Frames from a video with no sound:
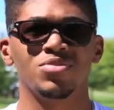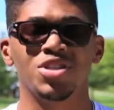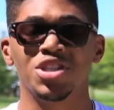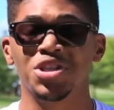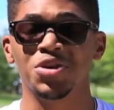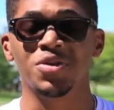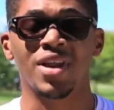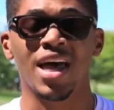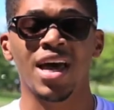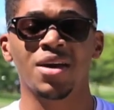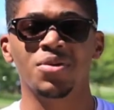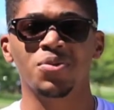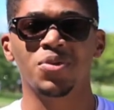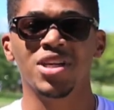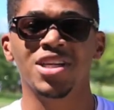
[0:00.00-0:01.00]
to do
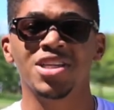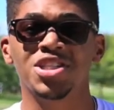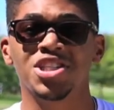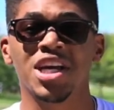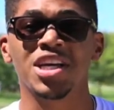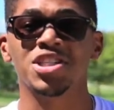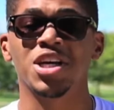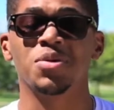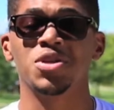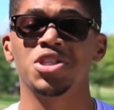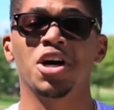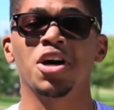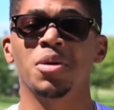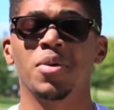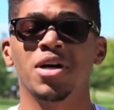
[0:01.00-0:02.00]
that, we need to change how we
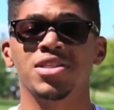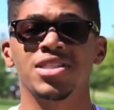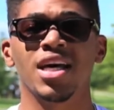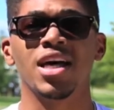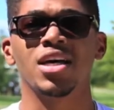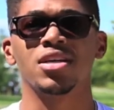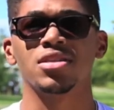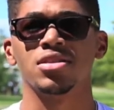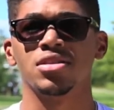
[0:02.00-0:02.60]
talk about sex.